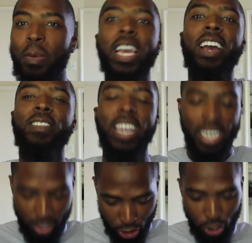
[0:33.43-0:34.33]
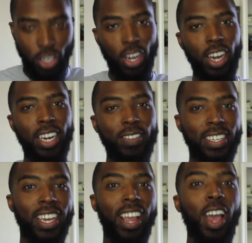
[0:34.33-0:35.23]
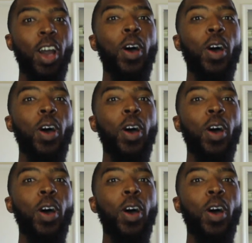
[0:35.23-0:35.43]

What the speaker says: I mean, I even got the shirt on and everything.